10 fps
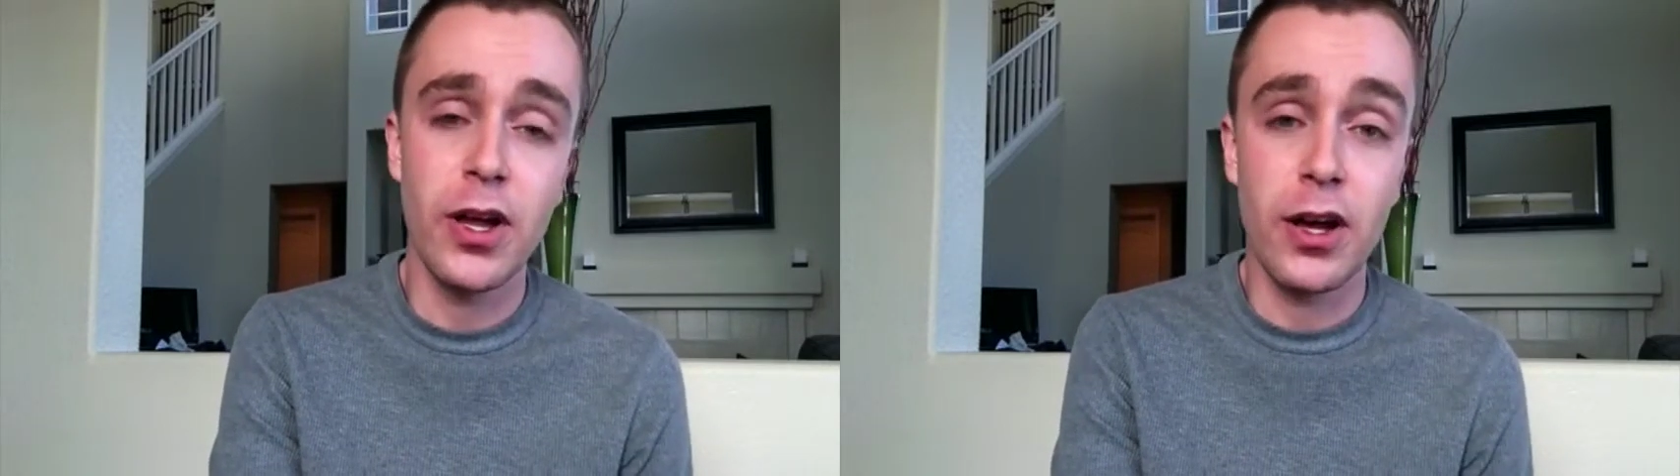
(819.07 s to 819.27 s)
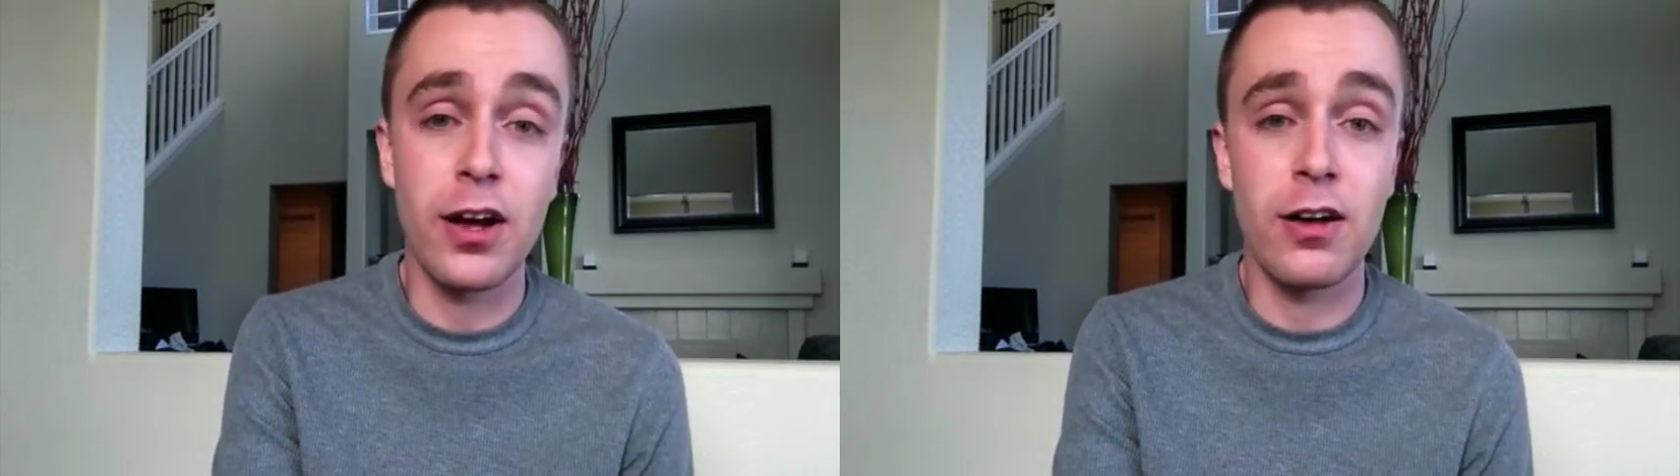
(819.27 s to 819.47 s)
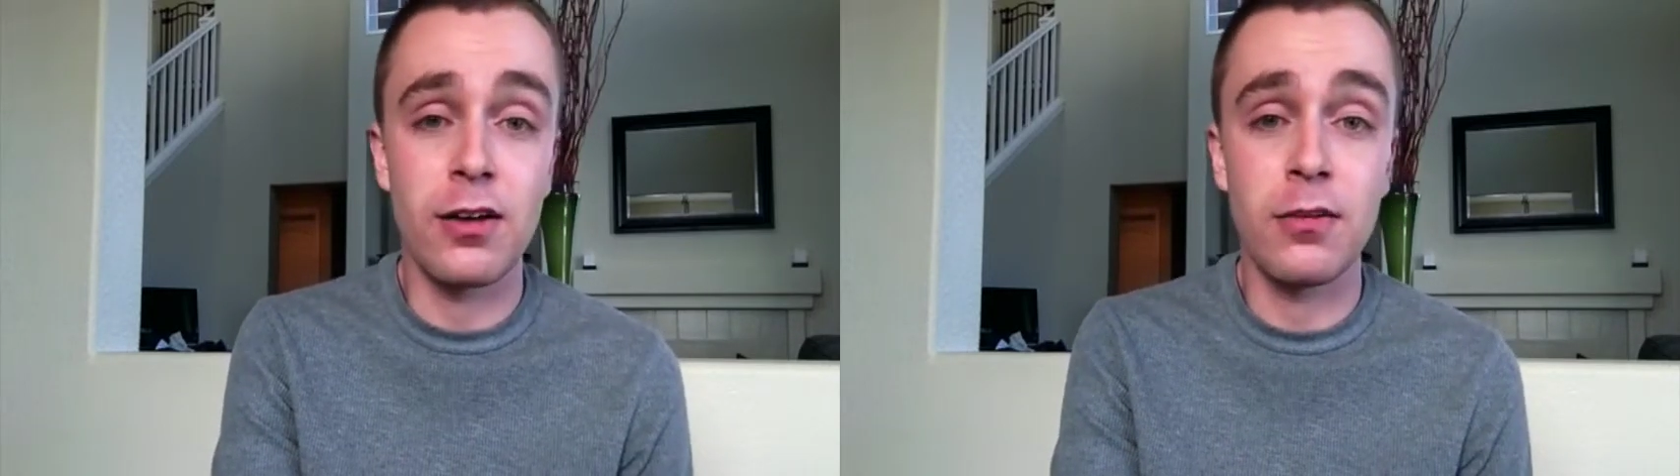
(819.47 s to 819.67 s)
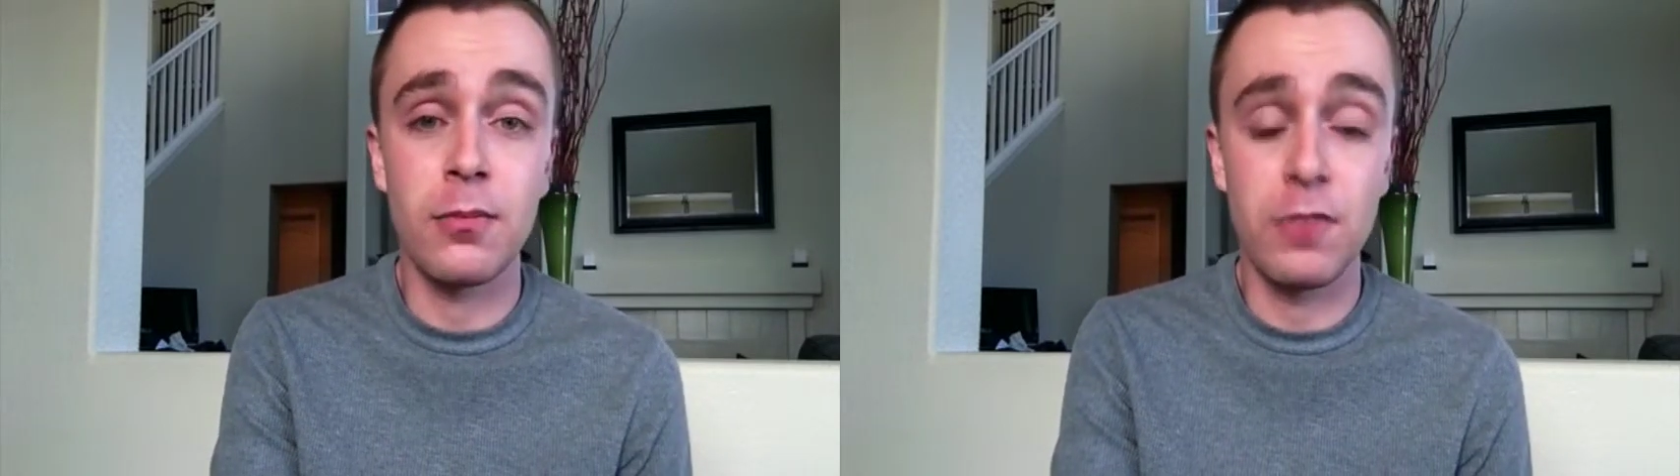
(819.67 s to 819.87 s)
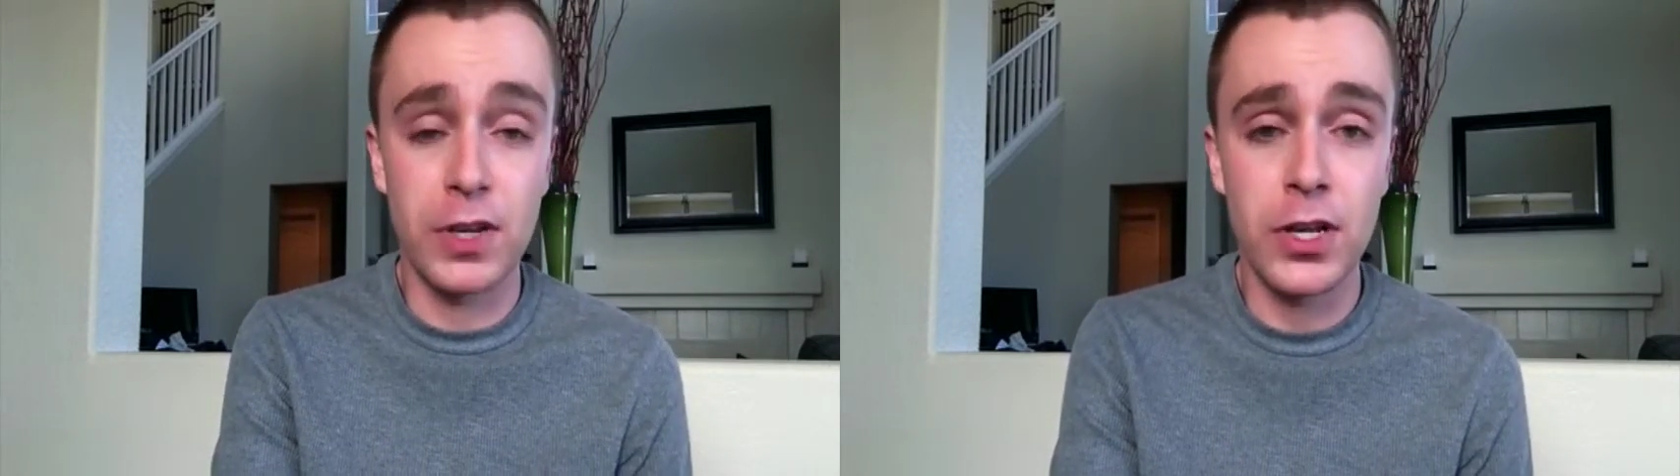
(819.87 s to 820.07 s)

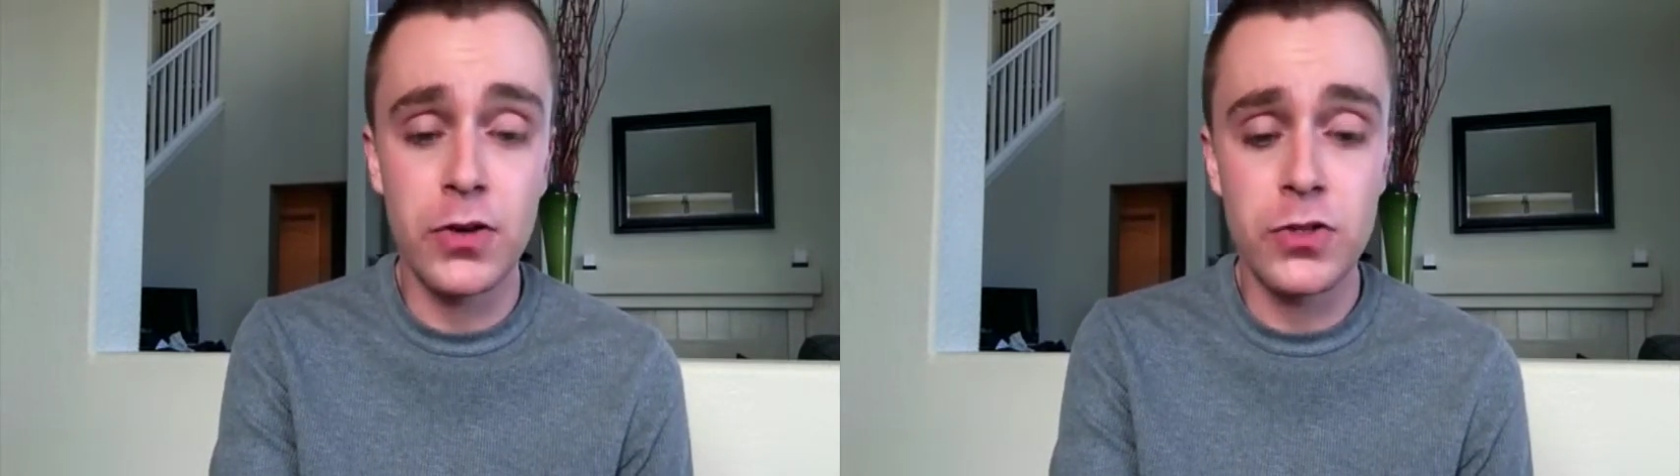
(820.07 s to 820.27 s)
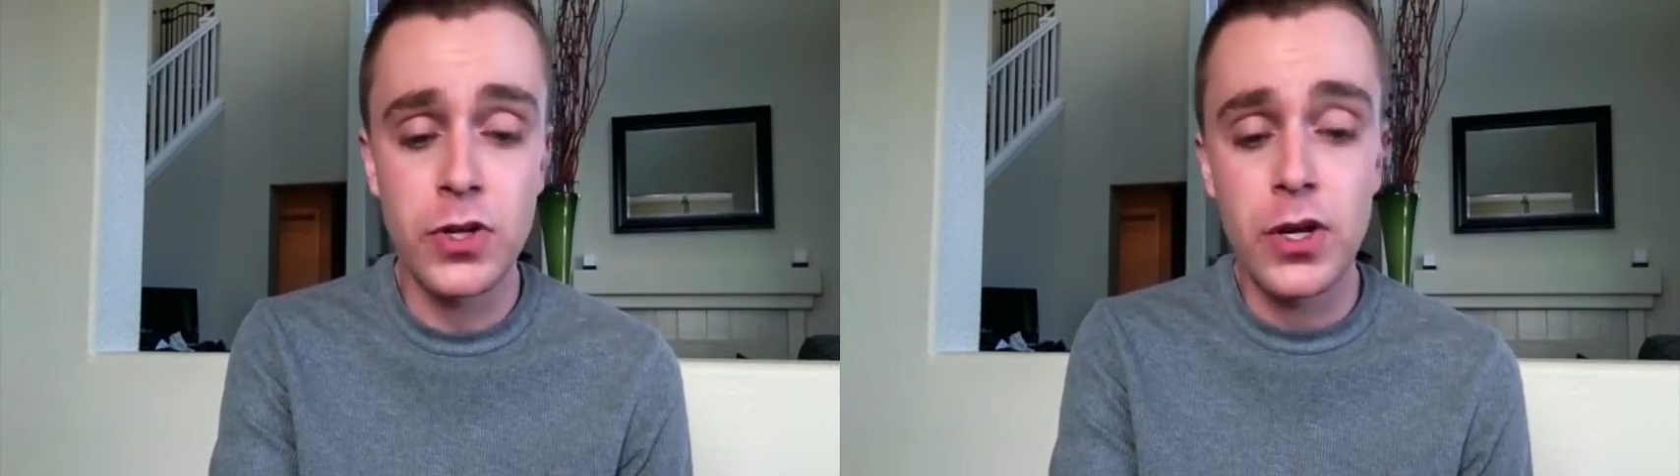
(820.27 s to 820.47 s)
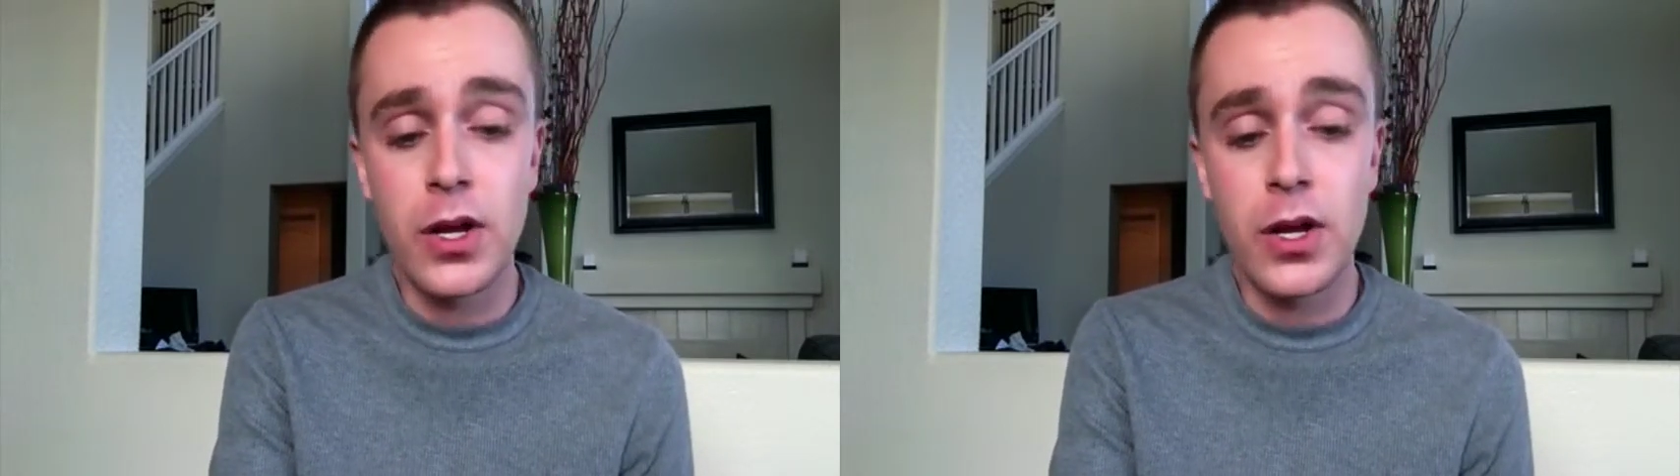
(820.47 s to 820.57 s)
videos.